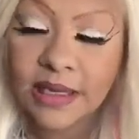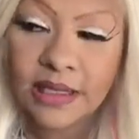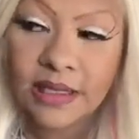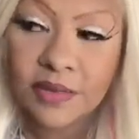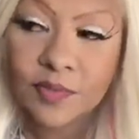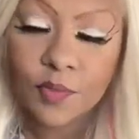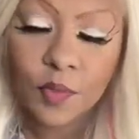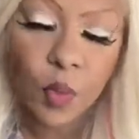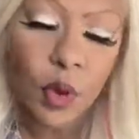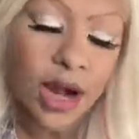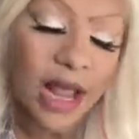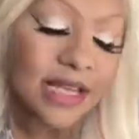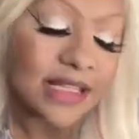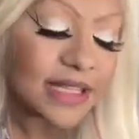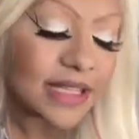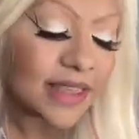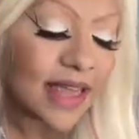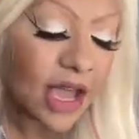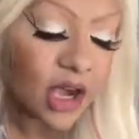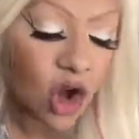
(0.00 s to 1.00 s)
when I see
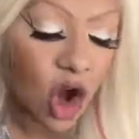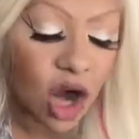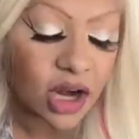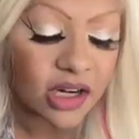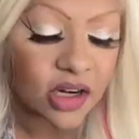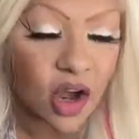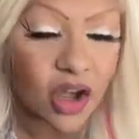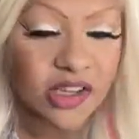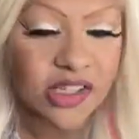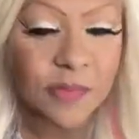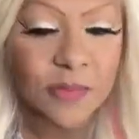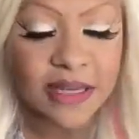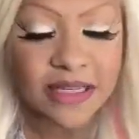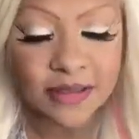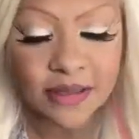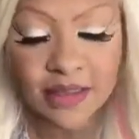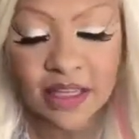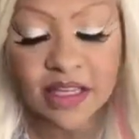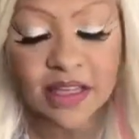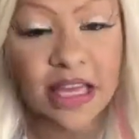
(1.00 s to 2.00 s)
that card, it also makes me
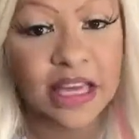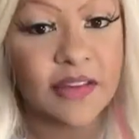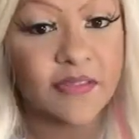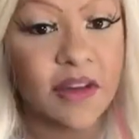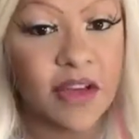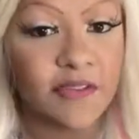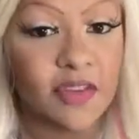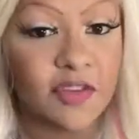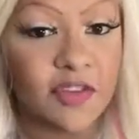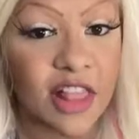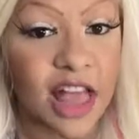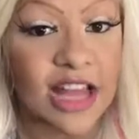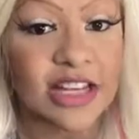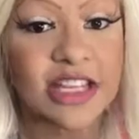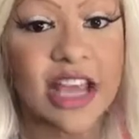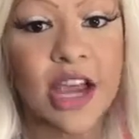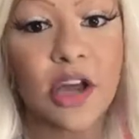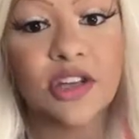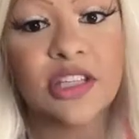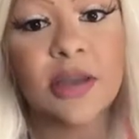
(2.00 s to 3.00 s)
think like if I have a flat
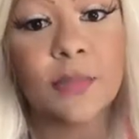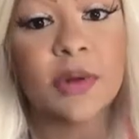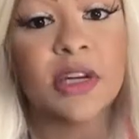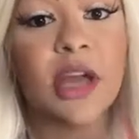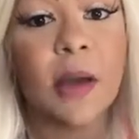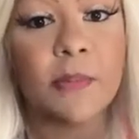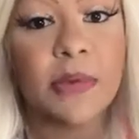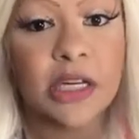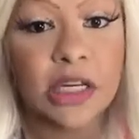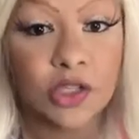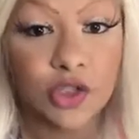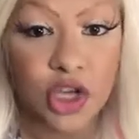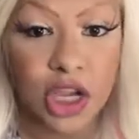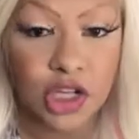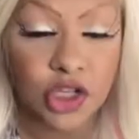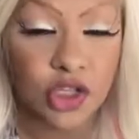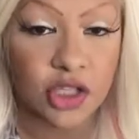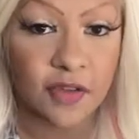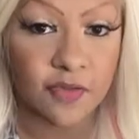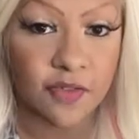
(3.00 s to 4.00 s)
tire, someone coming to
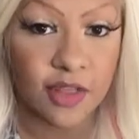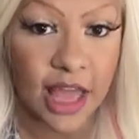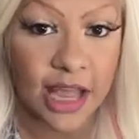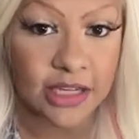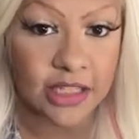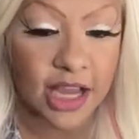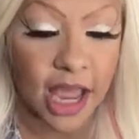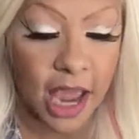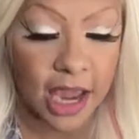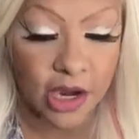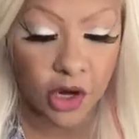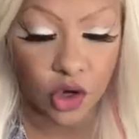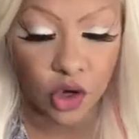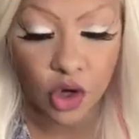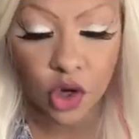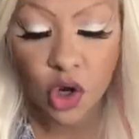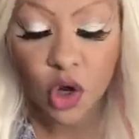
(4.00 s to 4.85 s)
change the flat tire.